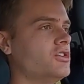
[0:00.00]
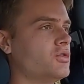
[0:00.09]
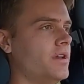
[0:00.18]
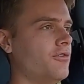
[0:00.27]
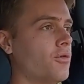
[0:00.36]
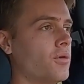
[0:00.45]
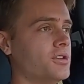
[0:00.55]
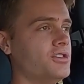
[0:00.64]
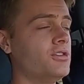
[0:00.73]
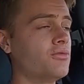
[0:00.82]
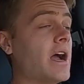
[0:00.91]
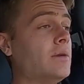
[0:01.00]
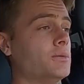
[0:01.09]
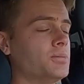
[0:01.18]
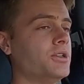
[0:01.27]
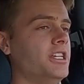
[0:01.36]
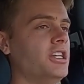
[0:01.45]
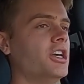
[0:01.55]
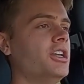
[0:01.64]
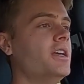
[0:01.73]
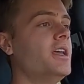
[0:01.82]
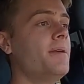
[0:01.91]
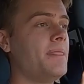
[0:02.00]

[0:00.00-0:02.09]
the 24s, the ride was pretty good,